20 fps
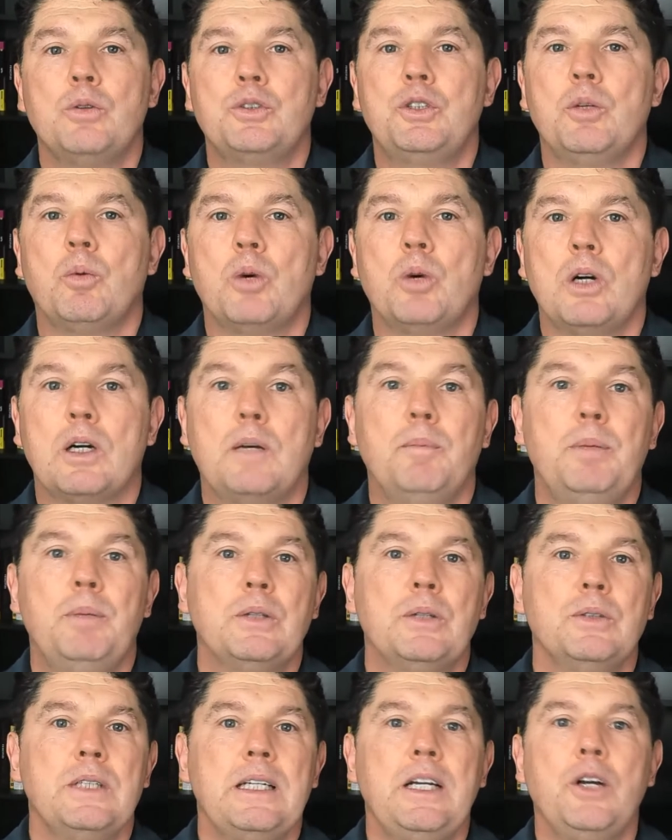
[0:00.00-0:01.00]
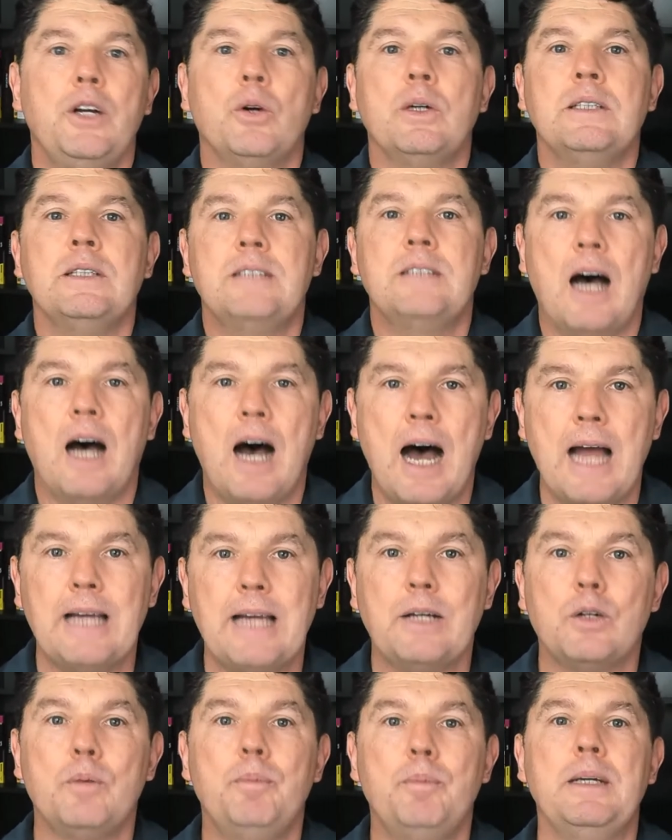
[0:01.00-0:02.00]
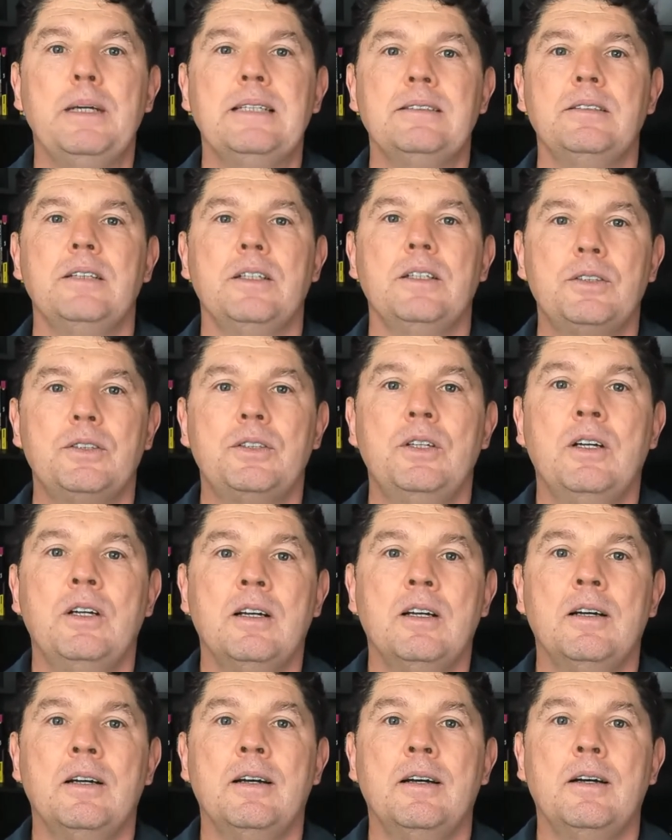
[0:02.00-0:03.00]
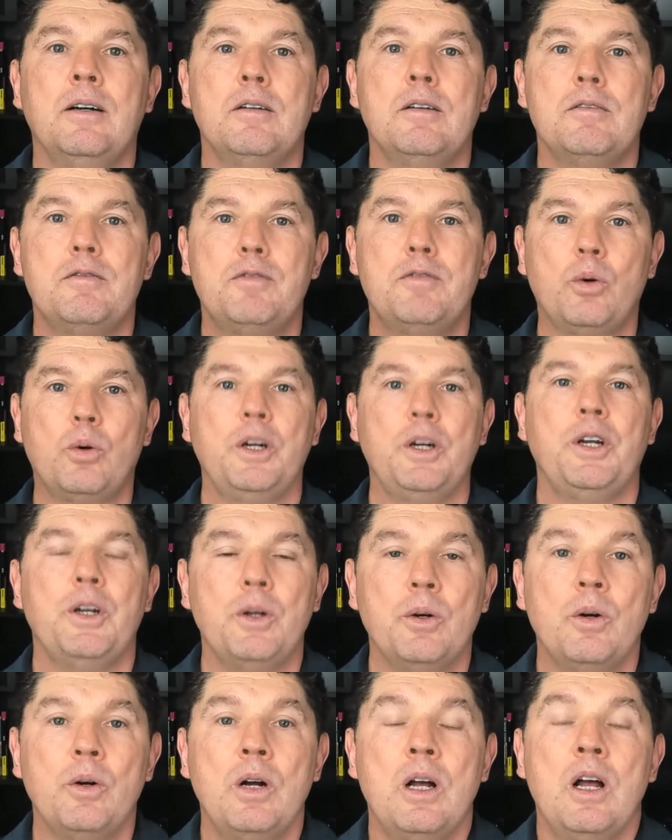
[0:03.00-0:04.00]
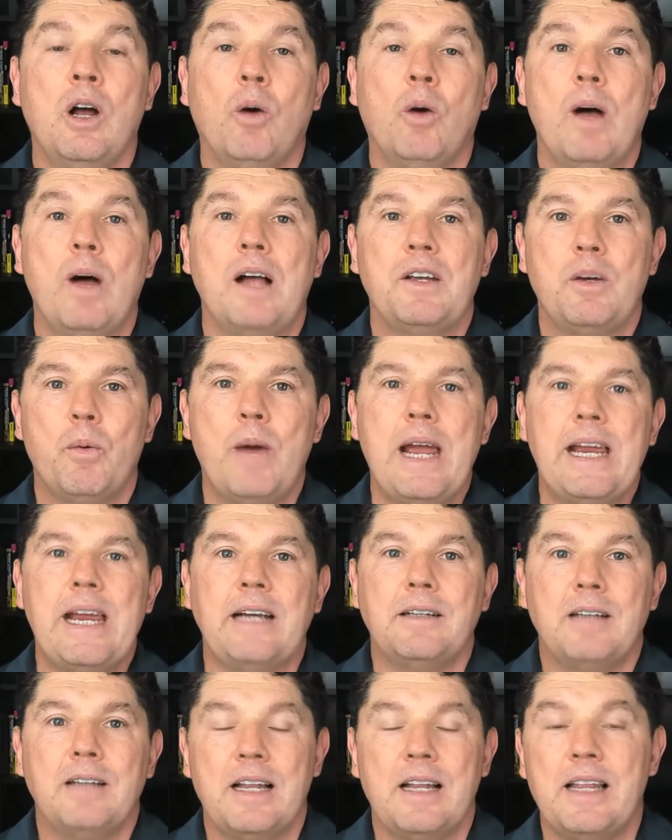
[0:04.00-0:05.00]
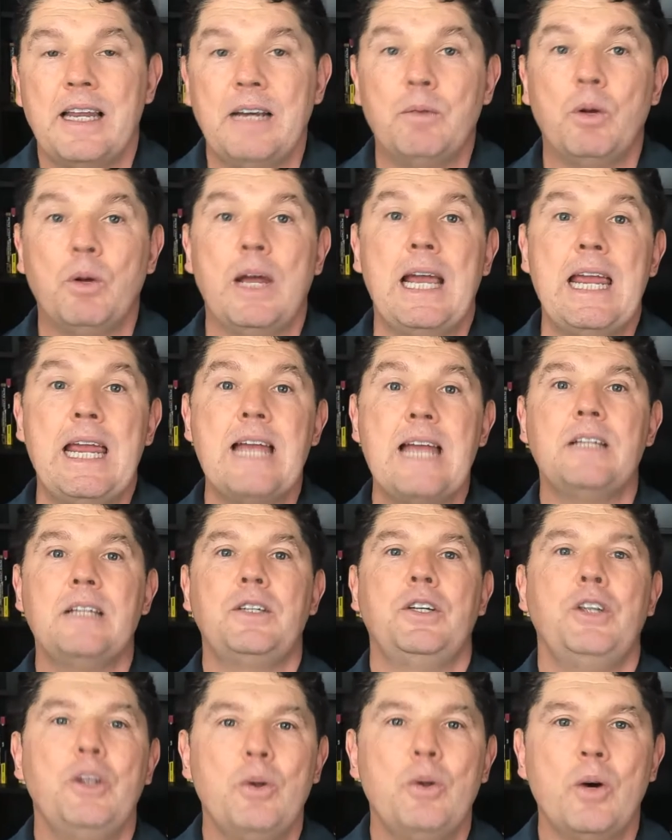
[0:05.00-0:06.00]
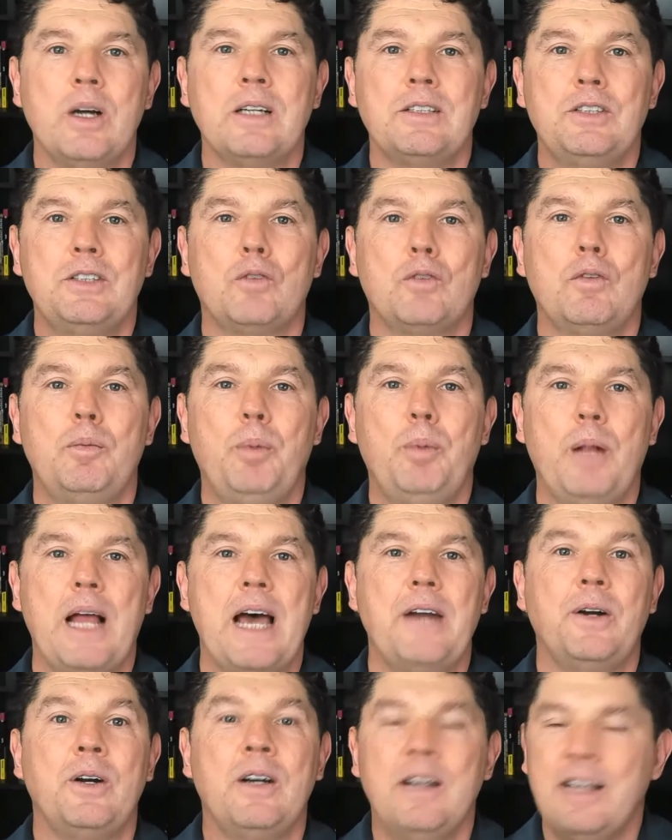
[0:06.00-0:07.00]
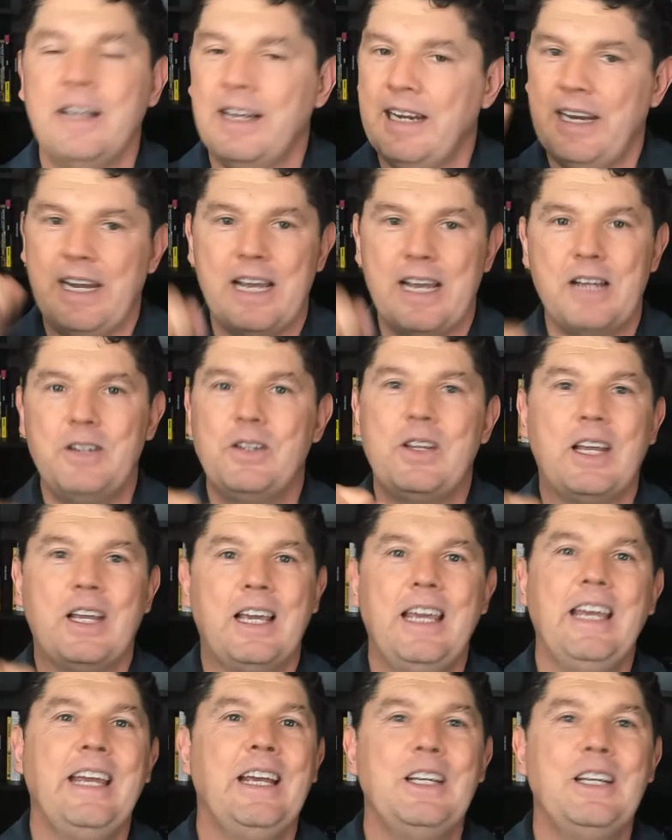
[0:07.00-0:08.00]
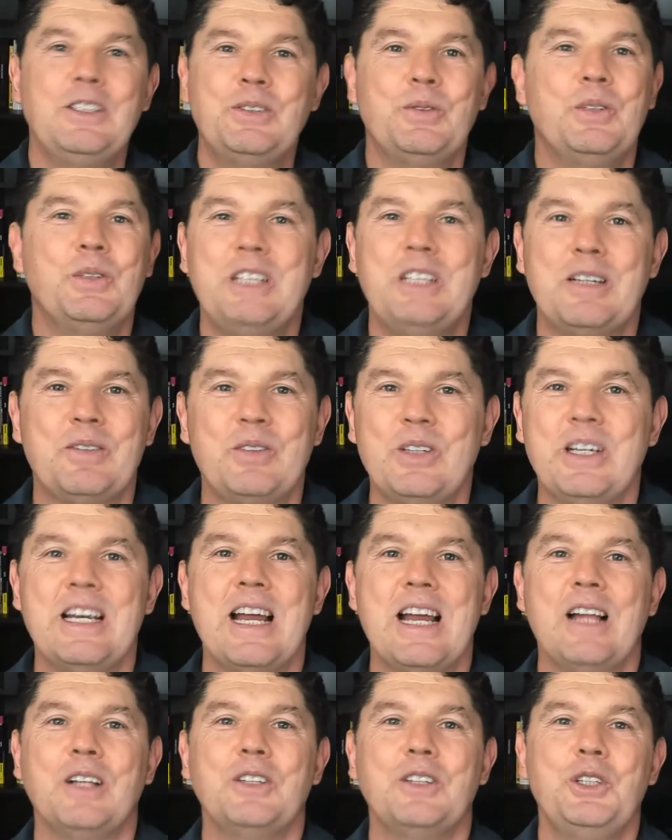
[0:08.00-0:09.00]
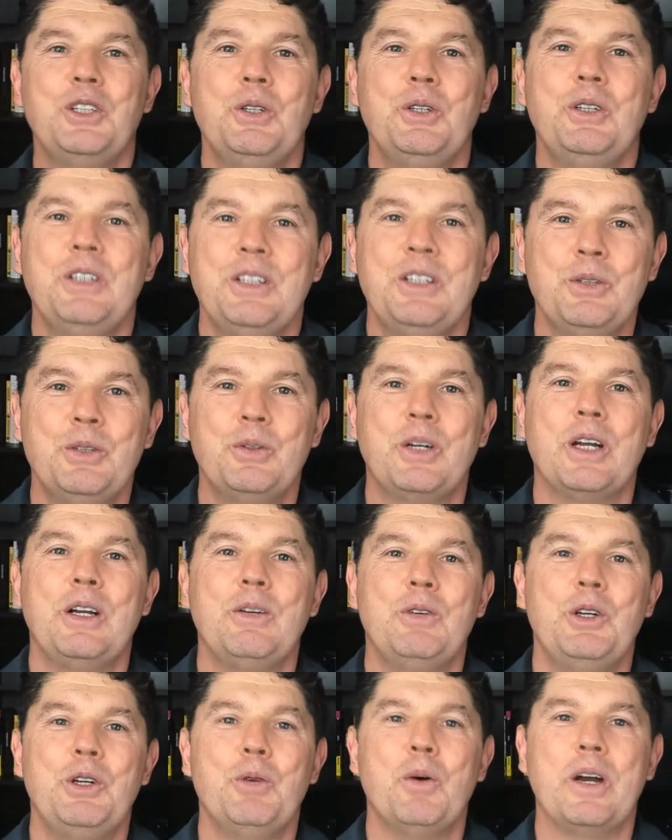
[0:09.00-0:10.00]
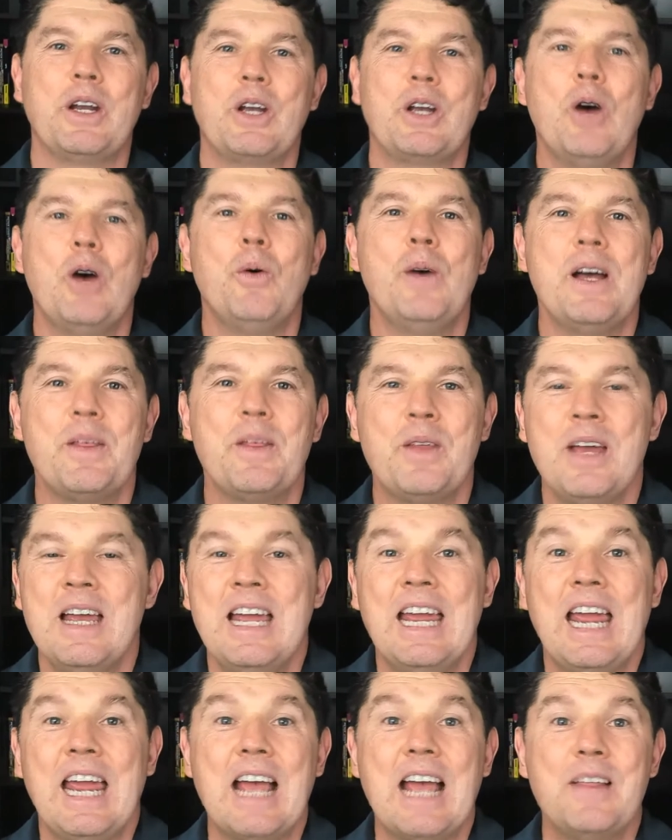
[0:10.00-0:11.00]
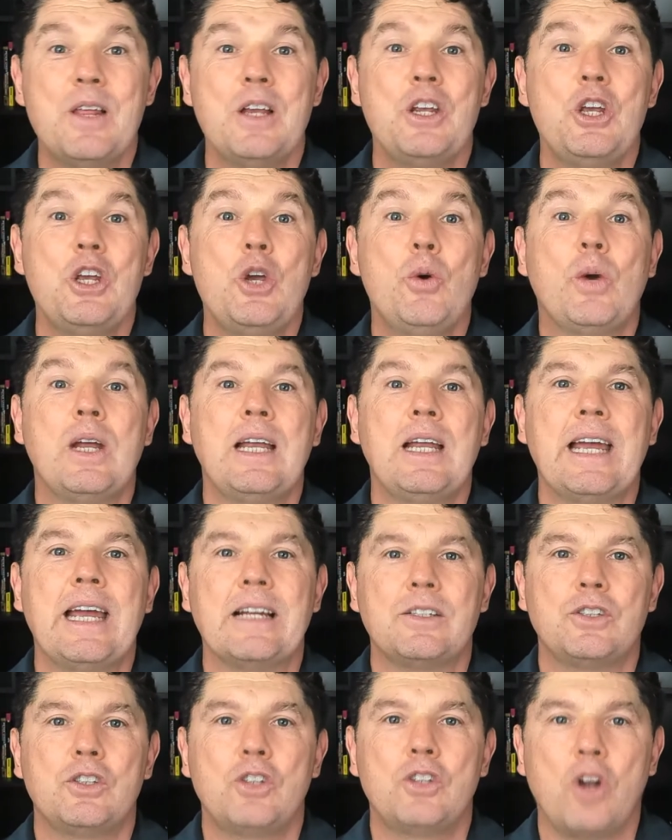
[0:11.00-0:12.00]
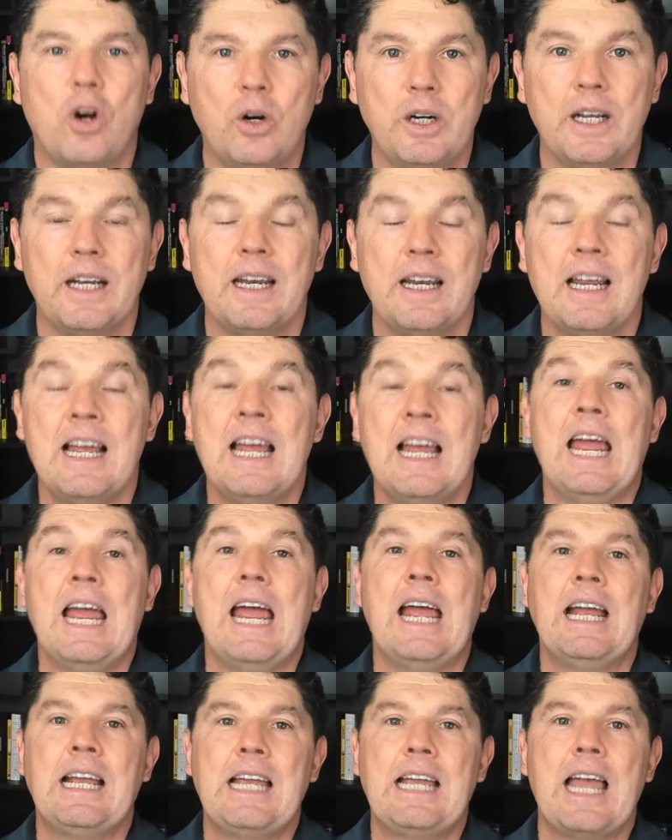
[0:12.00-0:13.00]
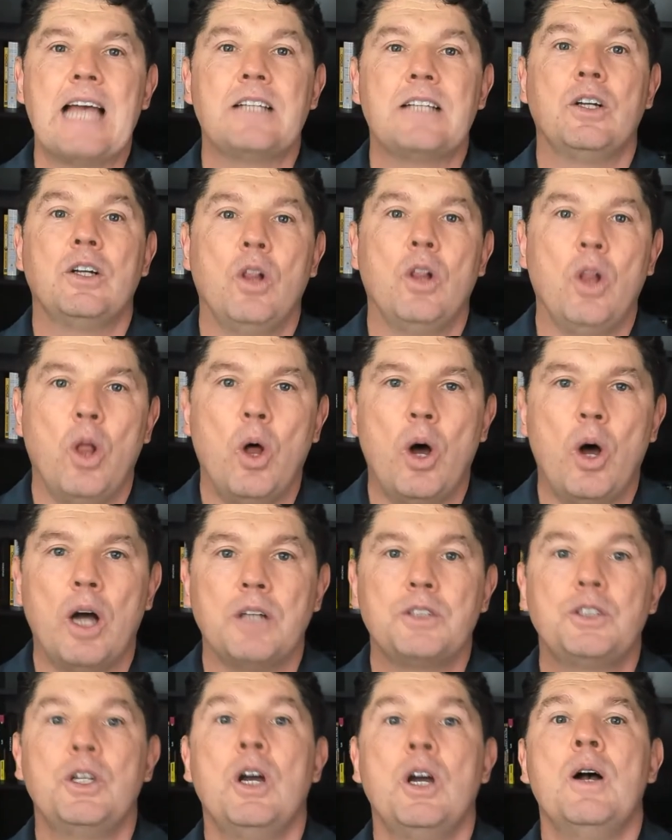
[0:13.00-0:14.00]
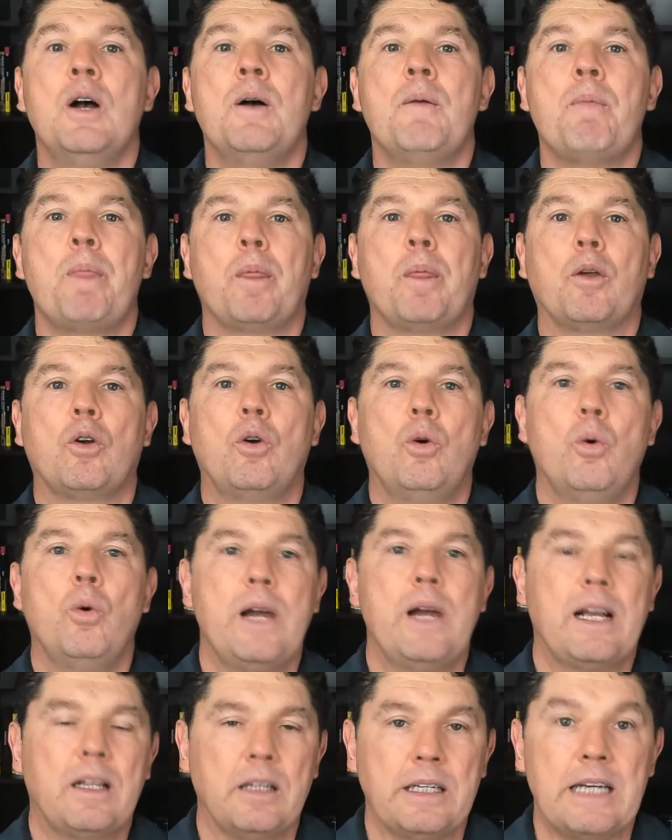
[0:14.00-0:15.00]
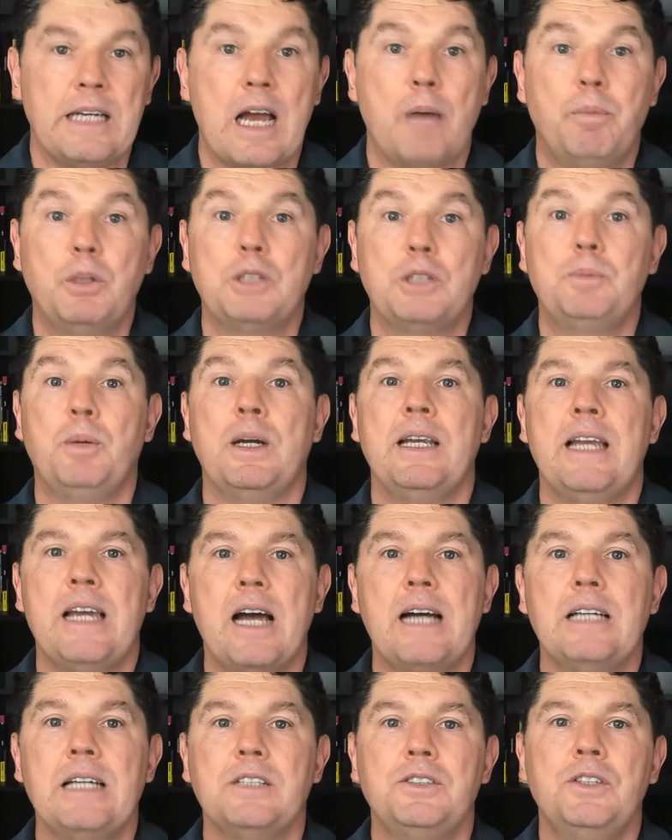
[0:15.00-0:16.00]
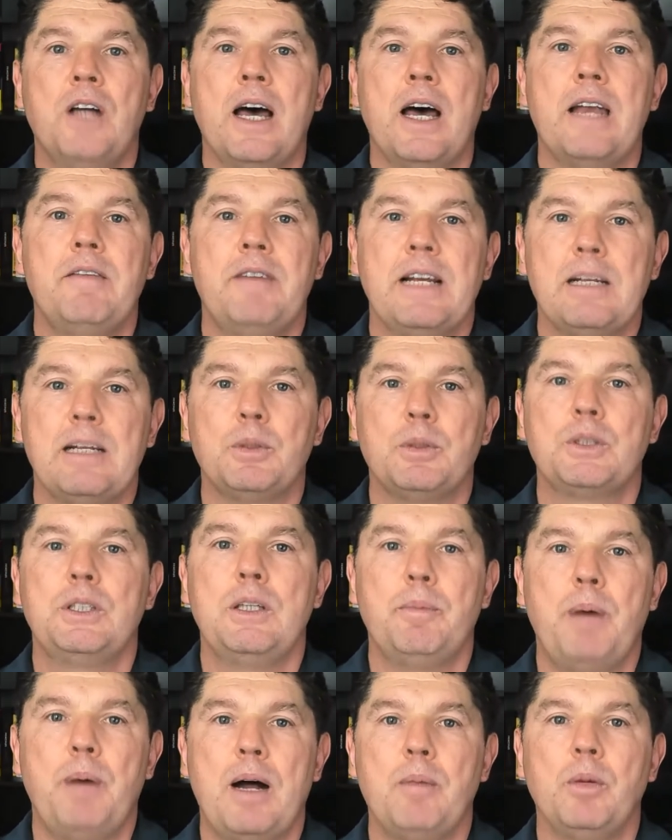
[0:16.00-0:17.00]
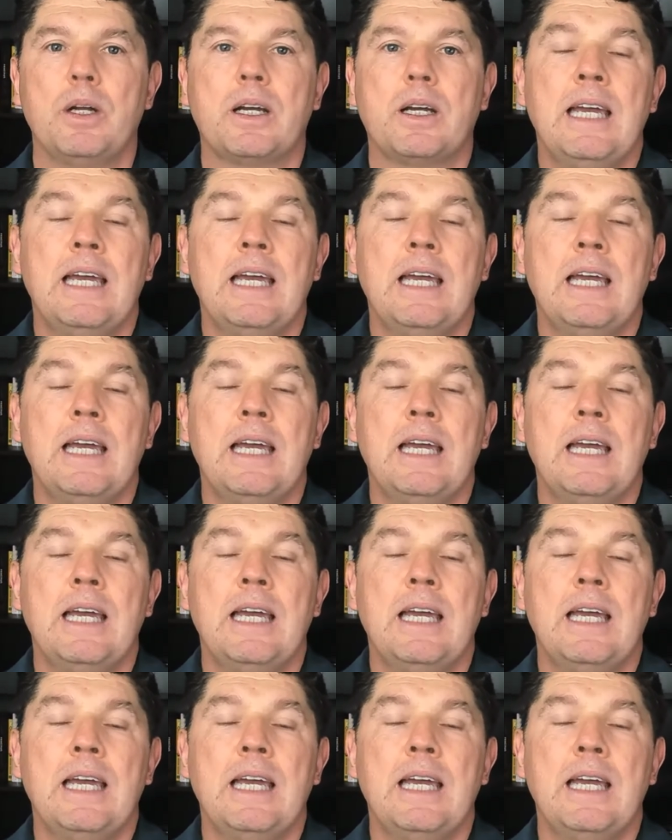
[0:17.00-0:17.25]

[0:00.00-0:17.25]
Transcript: to work building your entire business for you while you wait. And then it will hand it to you on a silver platter, hand you the keys, whichever analogy you can you want to go with, and then you can get started and get to launch quickly. Now, push button AI is not available to the public.